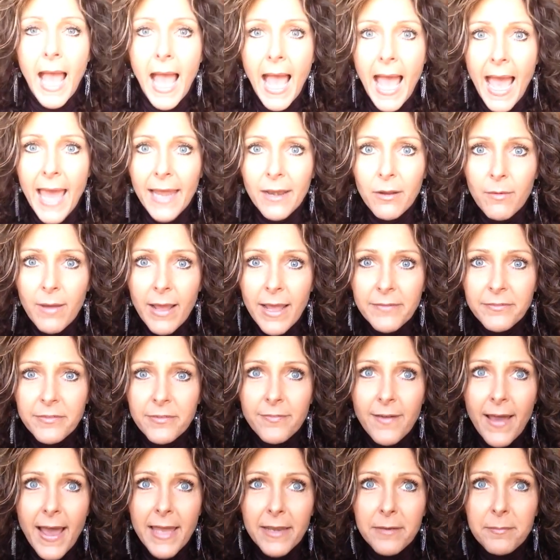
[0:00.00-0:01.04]
I don't have a
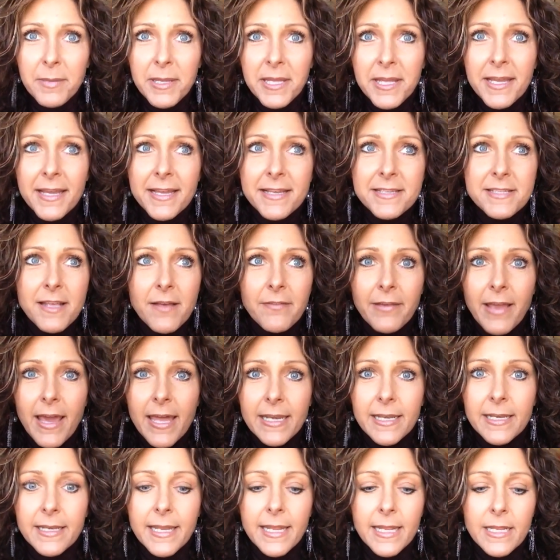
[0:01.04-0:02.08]
Vitamix, I've got
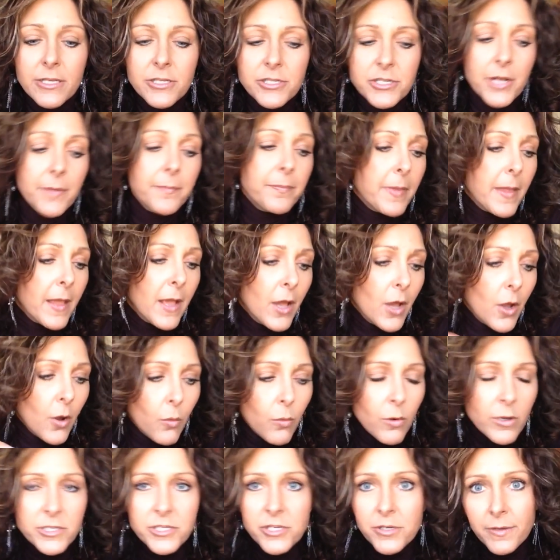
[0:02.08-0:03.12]
a Ninja.
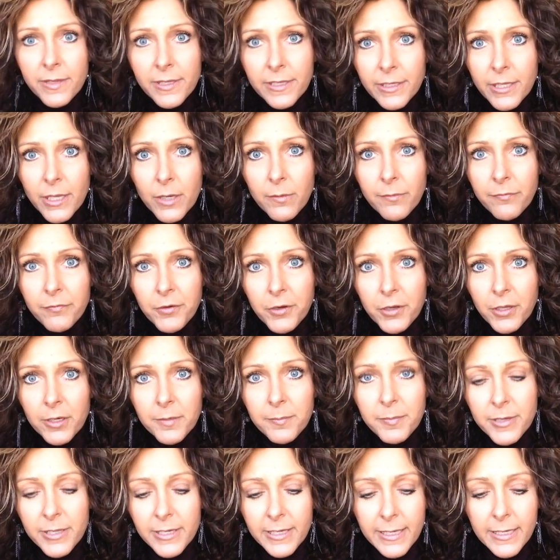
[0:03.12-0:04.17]
What you can do if you're going to
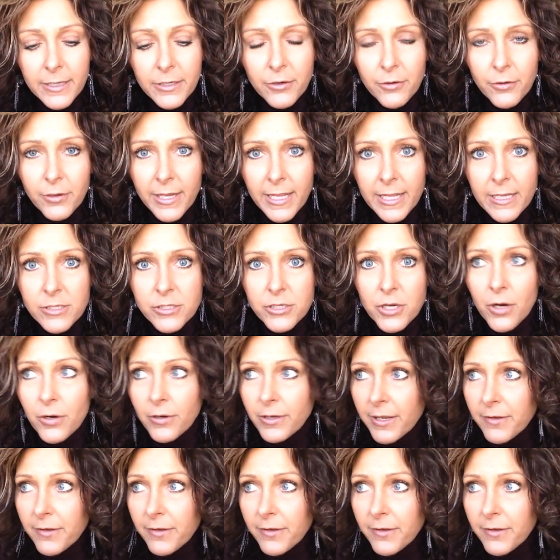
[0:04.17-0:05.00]
put it in your Ninja or